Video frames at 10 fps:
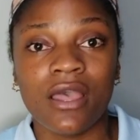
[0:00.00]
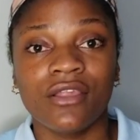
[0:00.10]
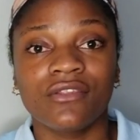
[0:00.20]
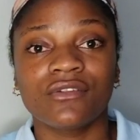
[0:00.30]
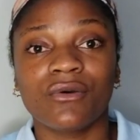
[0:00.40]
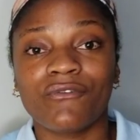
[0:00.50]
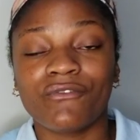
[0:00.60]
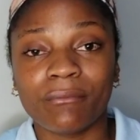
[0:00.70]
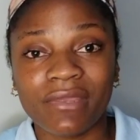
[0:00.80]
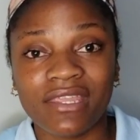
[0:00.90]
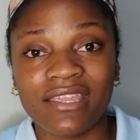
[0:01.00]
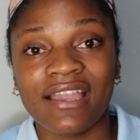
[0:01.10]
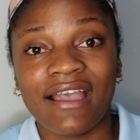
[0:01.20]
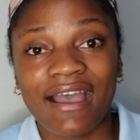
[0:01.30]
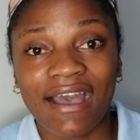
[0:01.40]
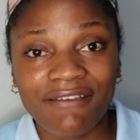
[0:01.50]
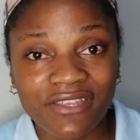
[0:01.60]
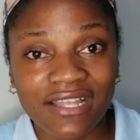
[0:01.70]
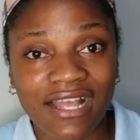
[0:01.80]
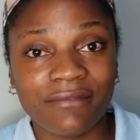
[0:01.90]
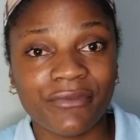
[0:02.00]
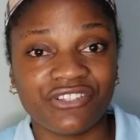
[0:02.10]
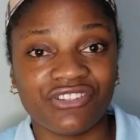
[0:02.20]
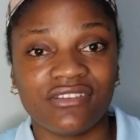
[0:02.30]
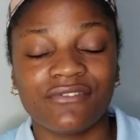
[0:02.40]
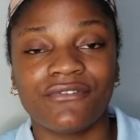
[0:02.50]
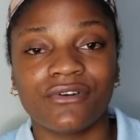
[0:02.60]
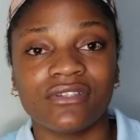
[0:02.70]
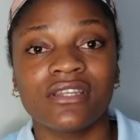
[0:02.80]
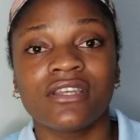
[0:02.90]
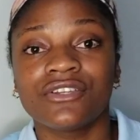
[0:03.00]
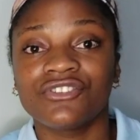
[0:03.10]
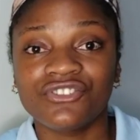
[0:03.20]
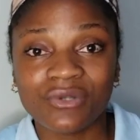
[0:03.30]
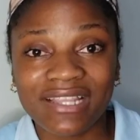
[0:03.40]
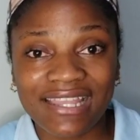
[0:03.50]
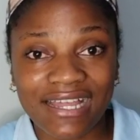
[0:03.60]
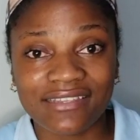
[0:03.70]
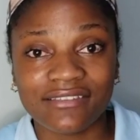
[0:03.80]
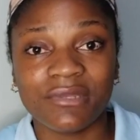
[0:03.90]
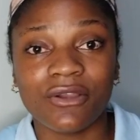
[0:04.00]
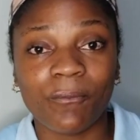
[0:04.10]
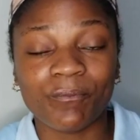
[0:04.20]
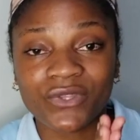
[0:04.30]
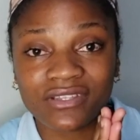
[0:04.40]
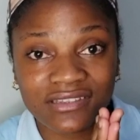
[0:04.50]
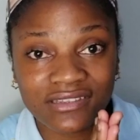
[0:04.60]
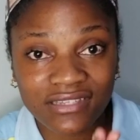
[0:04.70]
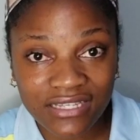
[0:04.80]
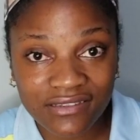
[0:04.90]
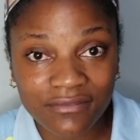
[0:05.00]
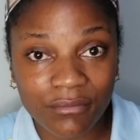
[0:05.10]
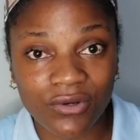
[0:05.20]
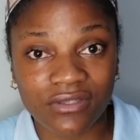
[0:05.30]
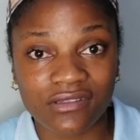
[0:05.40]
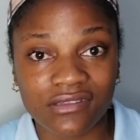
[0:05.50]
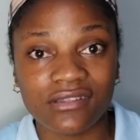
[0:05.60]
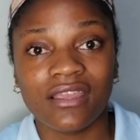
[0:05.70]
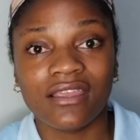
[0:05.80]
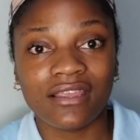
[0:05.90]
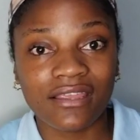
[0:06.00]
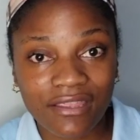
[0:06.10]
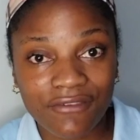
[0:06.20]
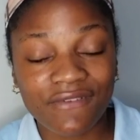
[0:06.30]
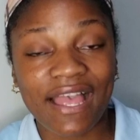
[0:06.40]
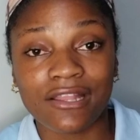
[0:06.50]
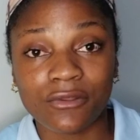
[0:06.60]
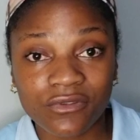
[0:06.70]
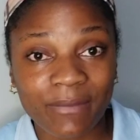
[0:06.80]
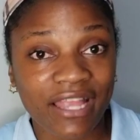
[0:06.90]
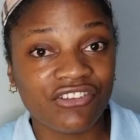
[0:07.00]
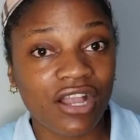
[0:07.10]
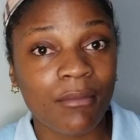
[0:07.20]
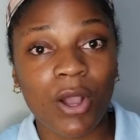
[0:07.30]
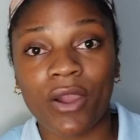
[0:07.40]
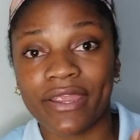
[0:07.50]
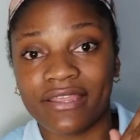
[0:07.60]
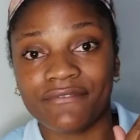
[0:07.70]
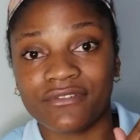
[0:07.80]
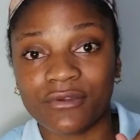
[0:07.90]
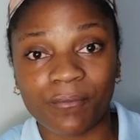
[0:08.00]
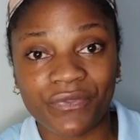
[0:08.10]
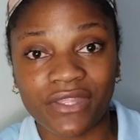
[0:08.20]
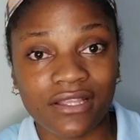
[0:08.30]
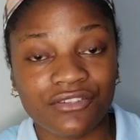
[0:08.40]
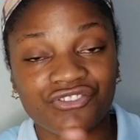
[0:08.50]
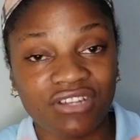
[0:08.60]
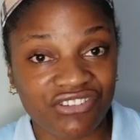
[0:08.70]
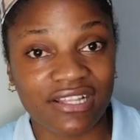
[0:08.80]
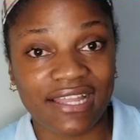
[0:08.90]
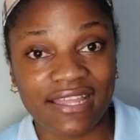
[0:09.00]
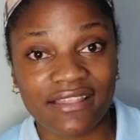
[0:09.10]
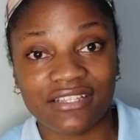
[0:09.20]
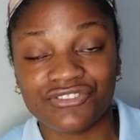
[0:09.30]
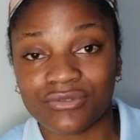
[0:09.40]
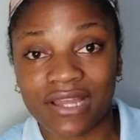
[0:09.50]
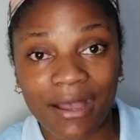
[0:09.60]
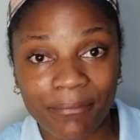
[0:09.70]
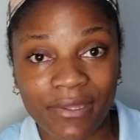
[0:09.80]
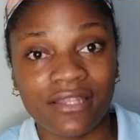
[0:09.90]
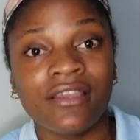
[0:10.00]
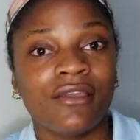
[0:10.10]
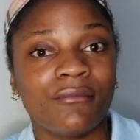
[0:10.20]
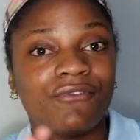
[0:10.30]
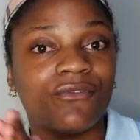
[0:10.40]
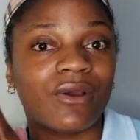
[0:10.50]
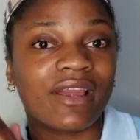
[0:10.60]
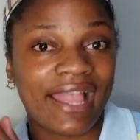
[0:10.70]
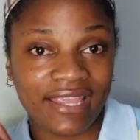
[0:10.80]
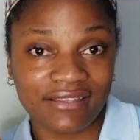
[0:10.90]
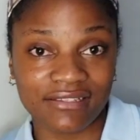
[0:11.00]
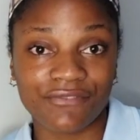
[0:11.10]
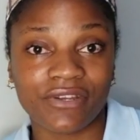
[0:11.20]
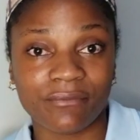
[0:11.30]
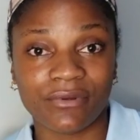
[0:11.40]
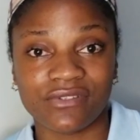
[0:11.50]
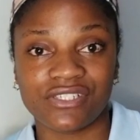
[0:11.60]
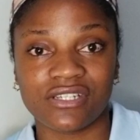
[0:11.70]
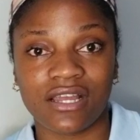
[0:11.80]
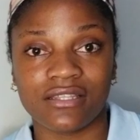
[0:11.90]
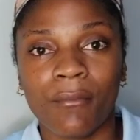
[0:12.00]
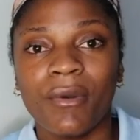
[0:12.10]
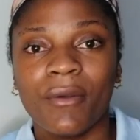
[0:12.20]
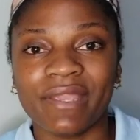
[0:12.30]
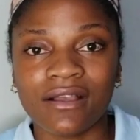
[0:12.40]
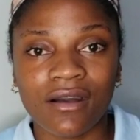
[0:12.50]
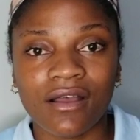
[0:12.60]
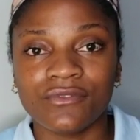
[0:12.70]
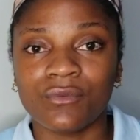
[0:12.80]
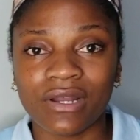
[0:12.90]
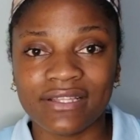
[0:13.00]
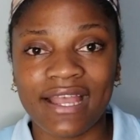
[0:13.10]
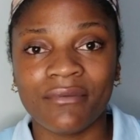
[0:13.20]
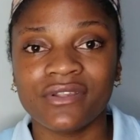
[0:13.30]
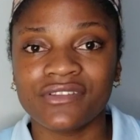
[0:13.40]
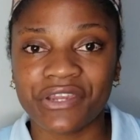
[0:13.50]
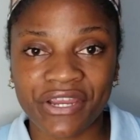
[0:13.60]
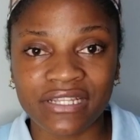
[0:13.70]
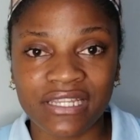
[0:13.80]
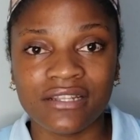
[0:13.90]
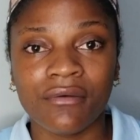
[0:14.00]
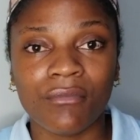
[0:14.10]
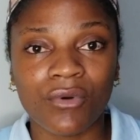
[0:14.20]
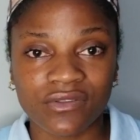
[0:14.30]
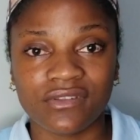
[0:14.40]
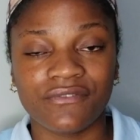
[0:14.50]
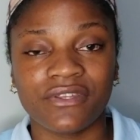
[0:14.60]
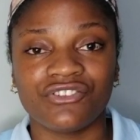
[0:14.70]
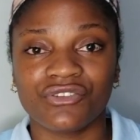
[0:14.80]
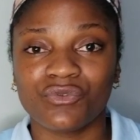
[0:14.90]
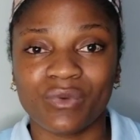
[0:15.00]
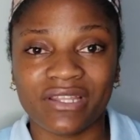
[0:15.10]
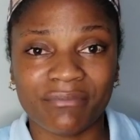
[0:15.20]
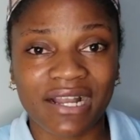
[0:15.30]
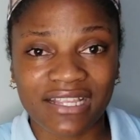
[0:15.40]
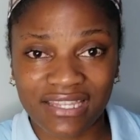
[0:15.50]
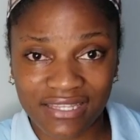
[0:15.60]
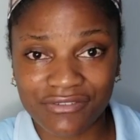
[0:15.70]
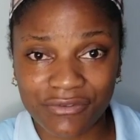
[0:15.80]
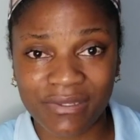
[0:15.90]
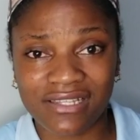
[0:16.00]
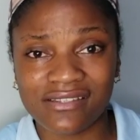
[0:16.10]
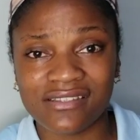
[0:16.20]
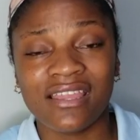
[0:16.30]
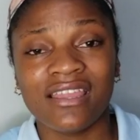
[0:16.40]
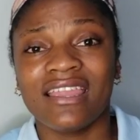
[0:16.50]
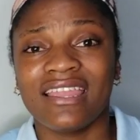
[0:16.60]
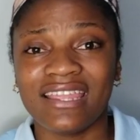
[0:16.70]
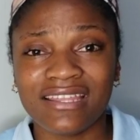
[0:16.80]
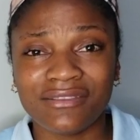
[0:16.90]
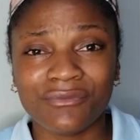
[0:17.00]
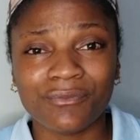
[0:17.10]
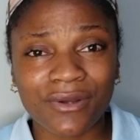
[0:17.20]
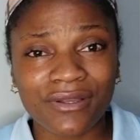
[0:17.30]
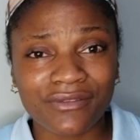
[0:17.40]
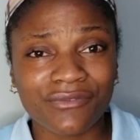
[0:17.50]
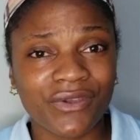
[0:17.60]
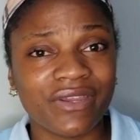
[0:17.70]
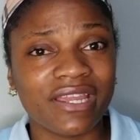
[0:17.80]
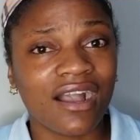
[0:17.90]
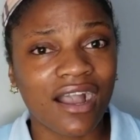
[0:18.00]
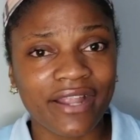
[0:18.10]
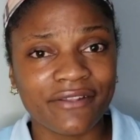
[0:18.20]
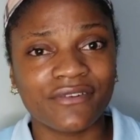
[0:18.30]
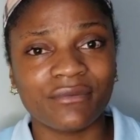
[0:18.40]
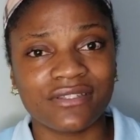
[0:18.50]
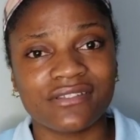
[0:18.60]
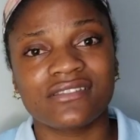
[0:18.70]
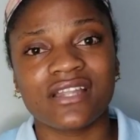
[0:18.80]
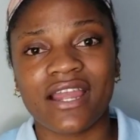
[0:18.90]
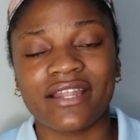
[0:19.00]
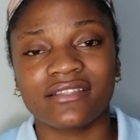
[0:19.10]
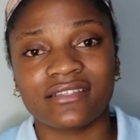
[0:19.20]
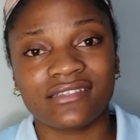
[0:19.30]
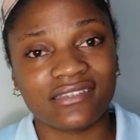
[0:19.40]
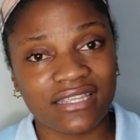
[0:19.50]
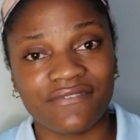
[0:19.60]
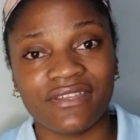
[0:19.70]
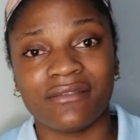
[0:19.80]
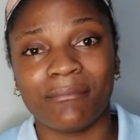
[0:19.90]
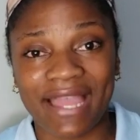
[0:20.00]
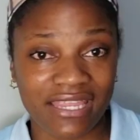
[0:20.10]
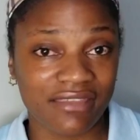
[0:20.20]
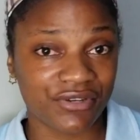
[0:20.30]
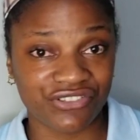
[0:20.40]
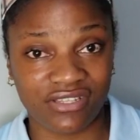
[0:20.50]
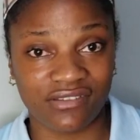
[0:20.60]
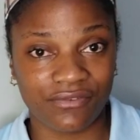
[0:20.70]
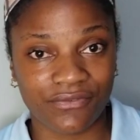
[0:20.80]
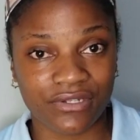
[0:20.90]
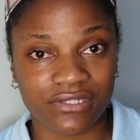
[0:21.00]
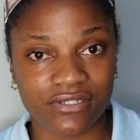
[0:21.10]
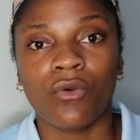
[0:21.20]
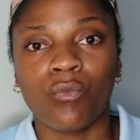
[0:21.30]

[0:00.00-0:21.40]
So for me, having an emergency fund should last me up to six months if I lose my job or if something tragic like that should happen before I get a different position. But because what I was earning, most of it just went back into bills, it was very hard for me to start saving my emergency fund.